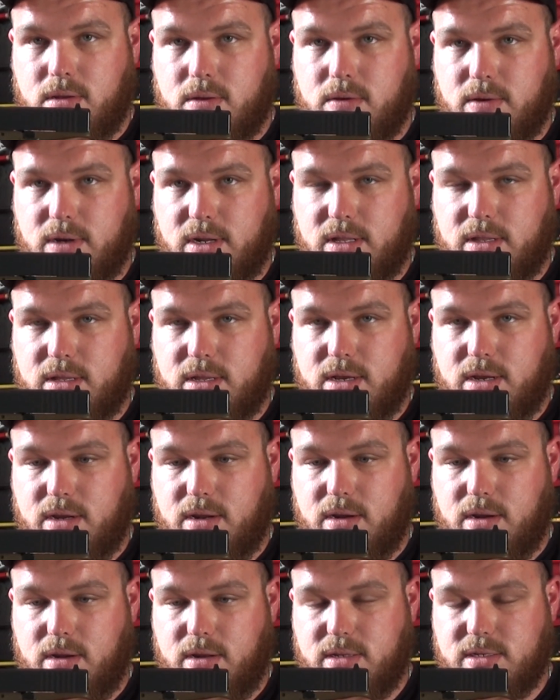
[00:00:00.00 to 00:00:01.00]
Right
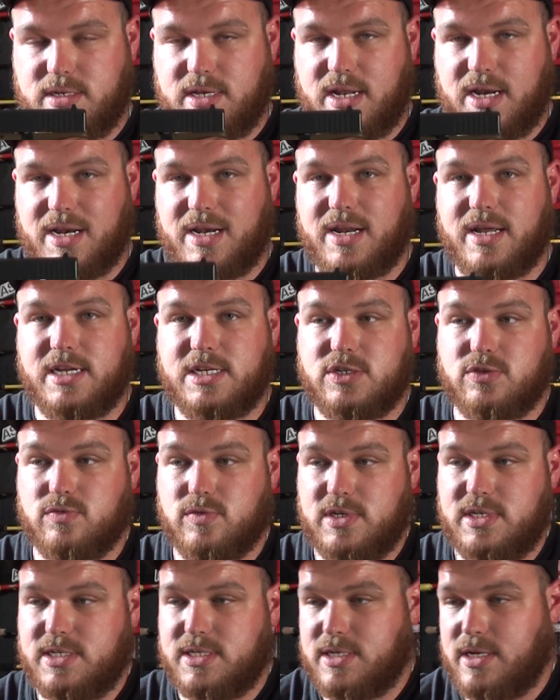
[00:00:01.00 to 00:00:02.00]
there. It's got a nice
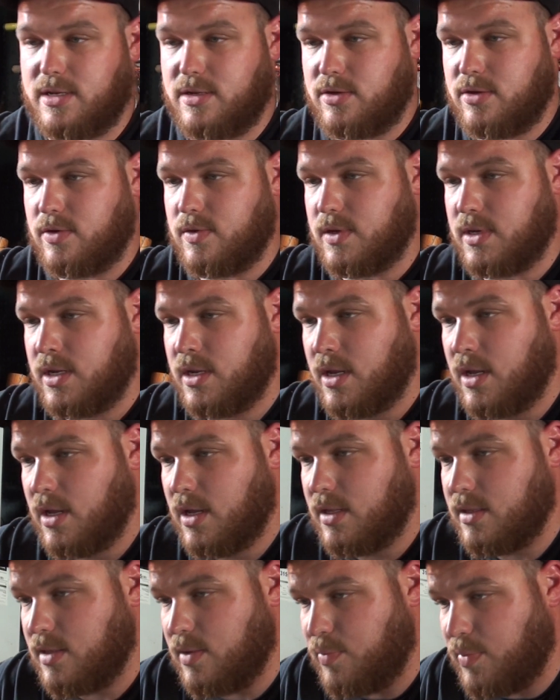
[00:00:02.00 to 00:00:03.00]
reset to it.
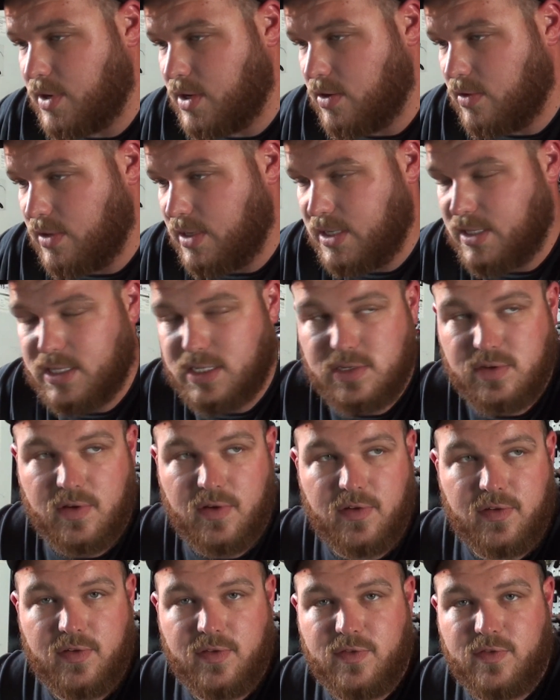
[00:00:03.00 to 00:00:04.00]
The barrel length is
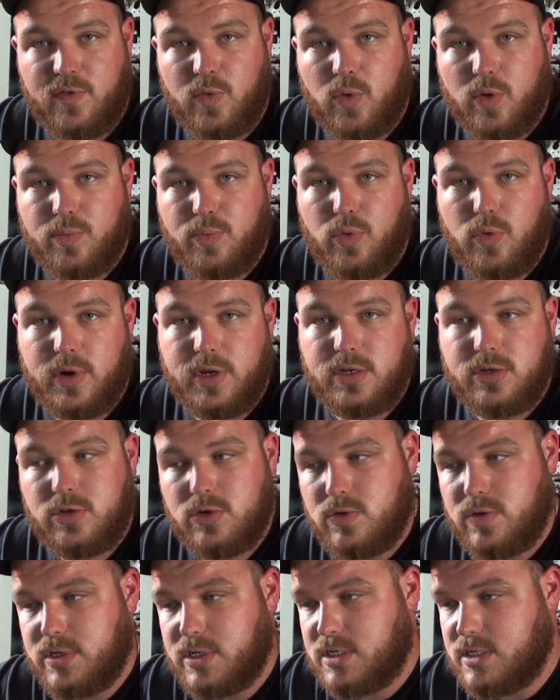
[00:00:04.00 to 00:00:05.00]

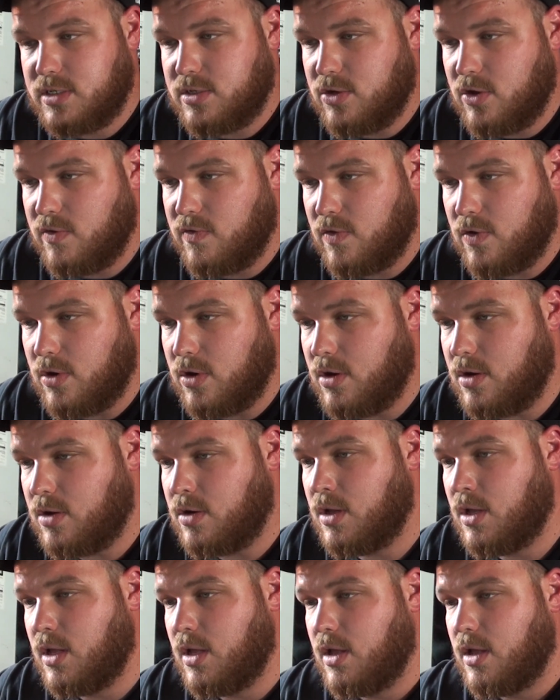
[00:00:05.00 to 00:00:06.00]
4.2 inches overall.
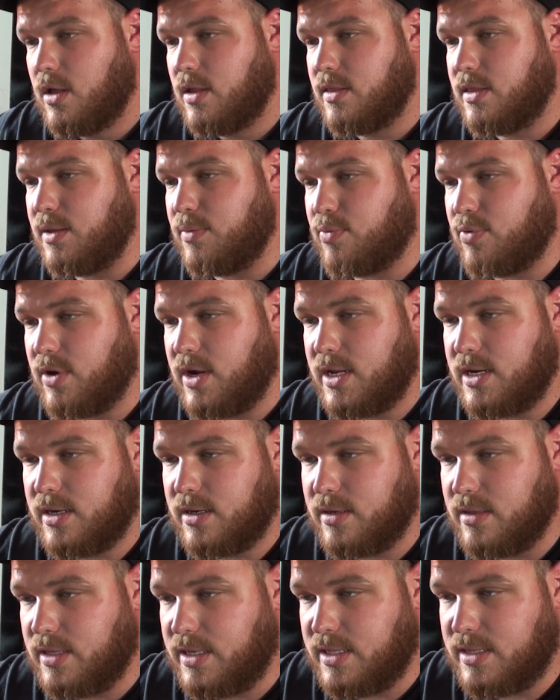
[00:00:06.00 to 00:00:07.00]
The
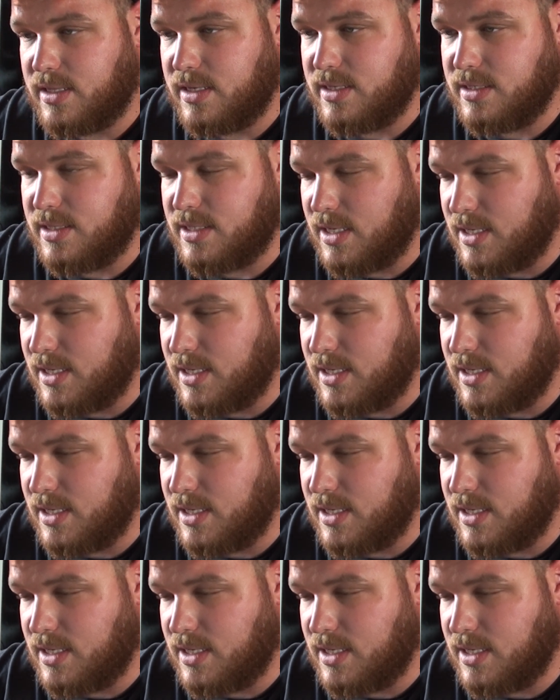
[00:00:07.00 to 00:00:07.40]
product length is